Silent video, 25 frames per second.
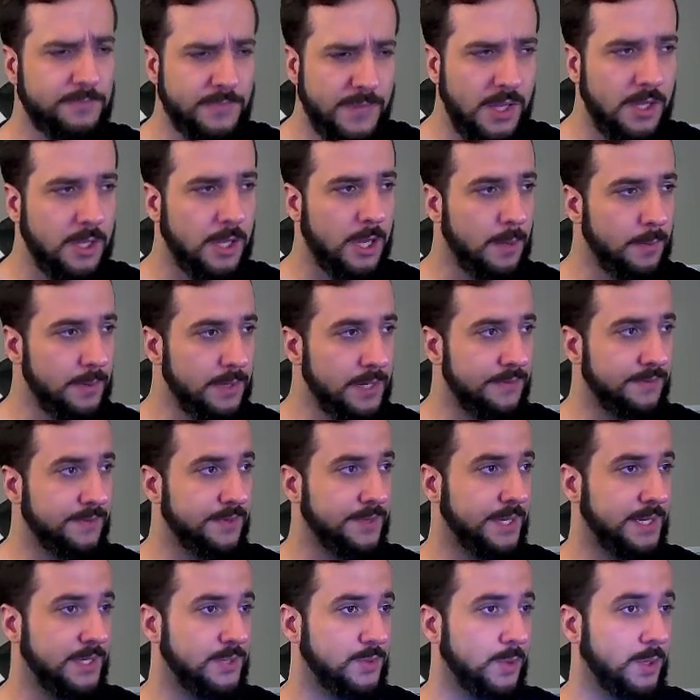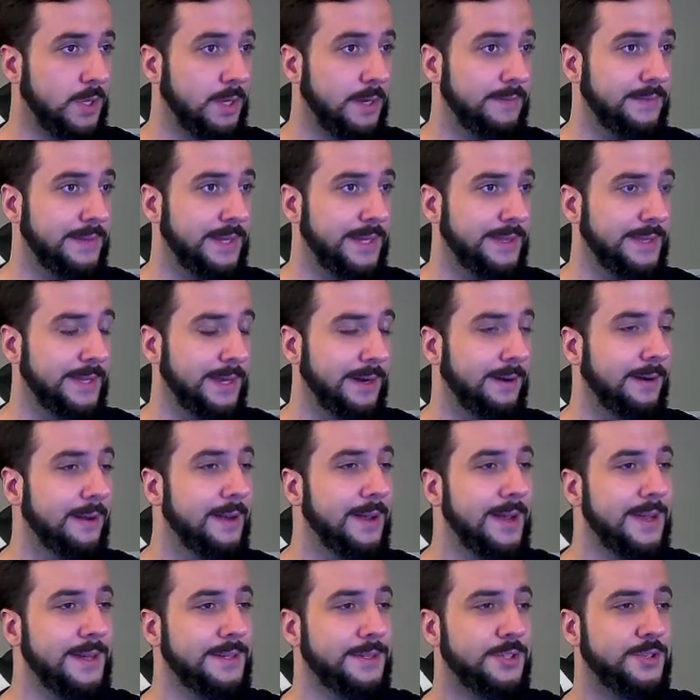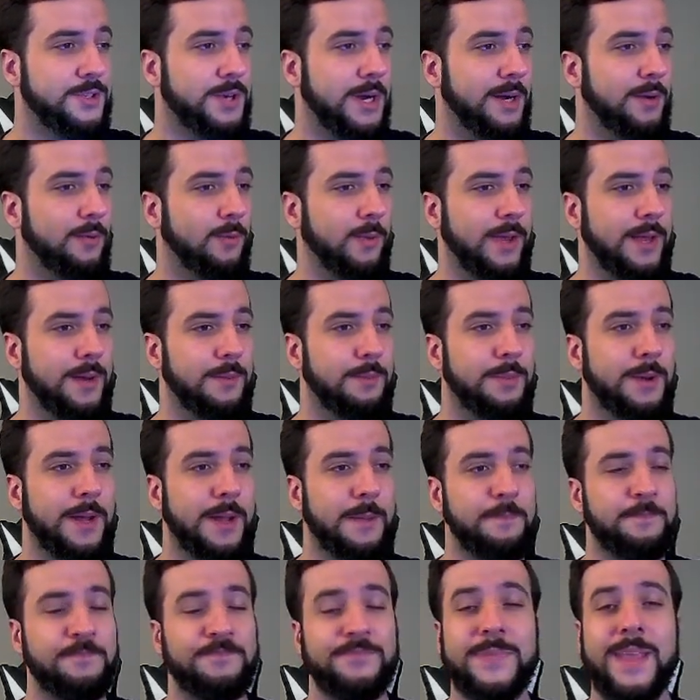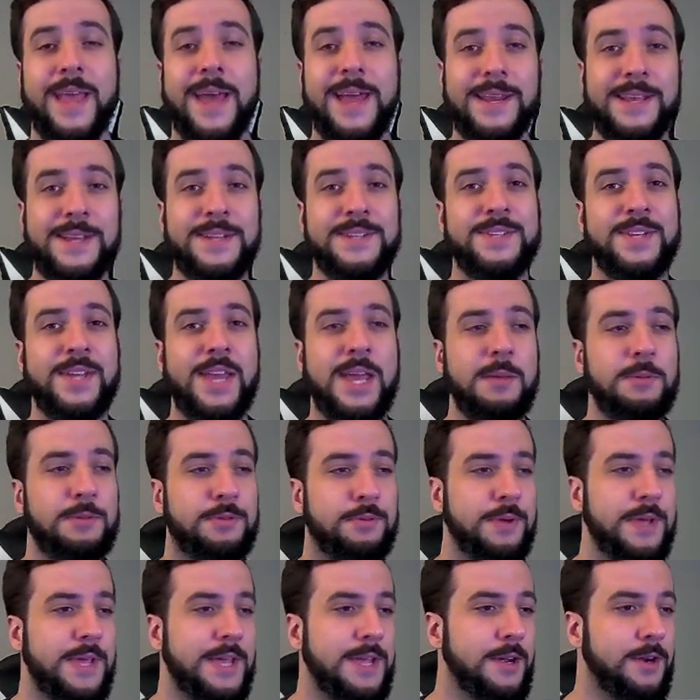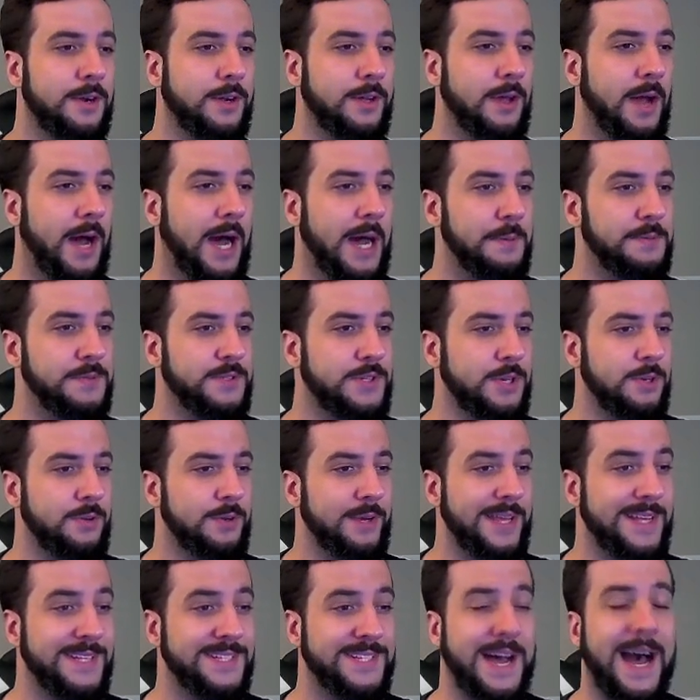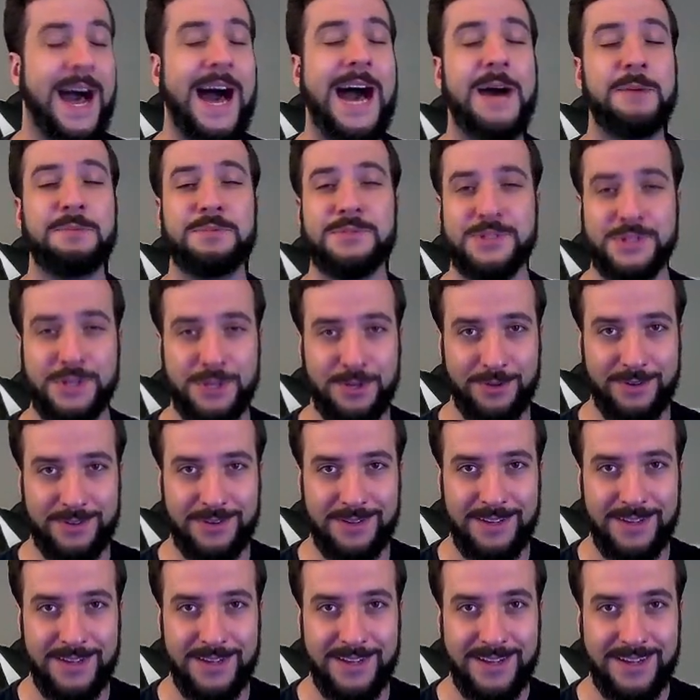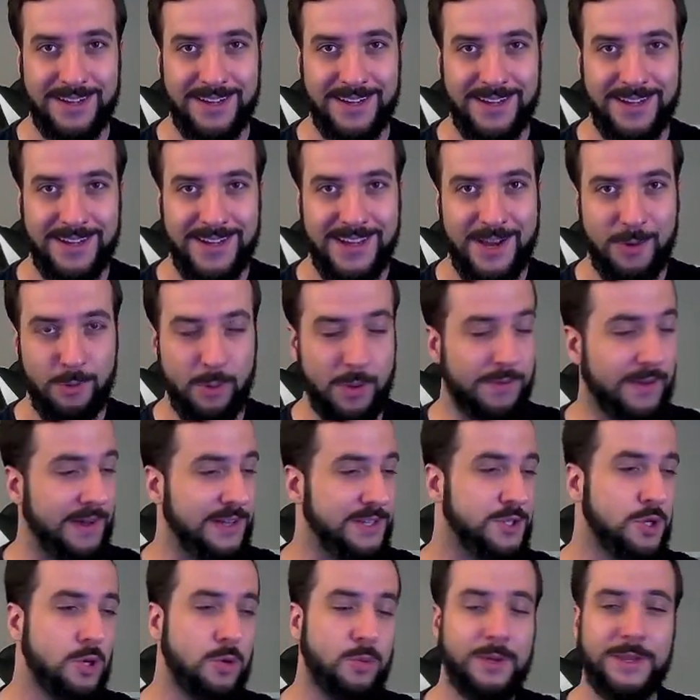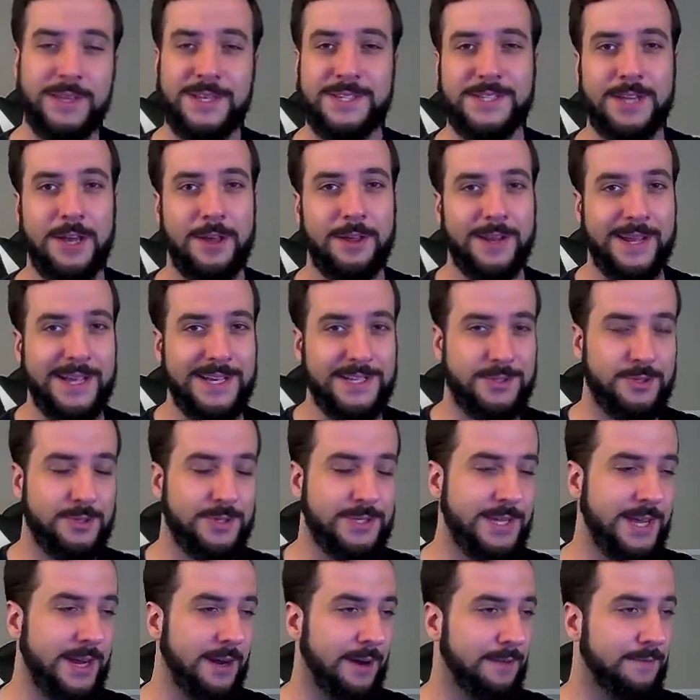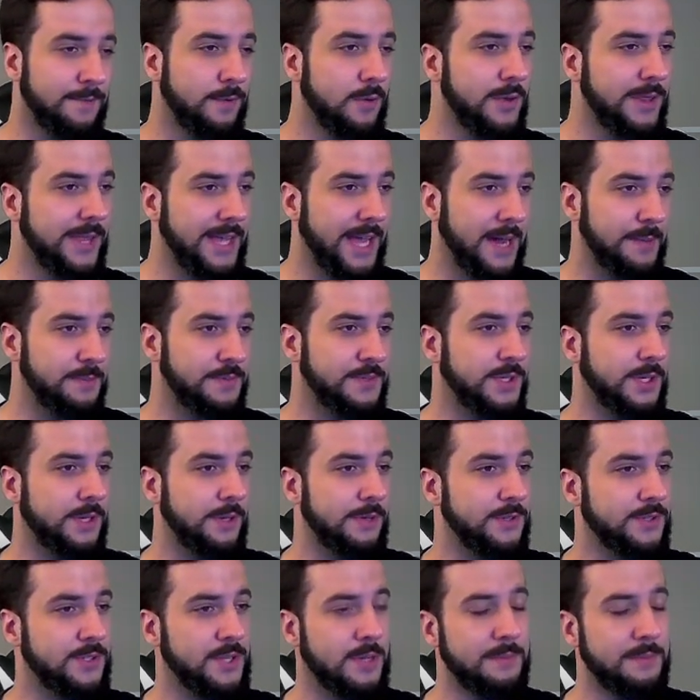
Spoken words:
A couple of different things we could have done there to try to win. But heading into game 3 here, Obstagoon into Obstagoon. We've got two really solid answers here for the Obstagoon,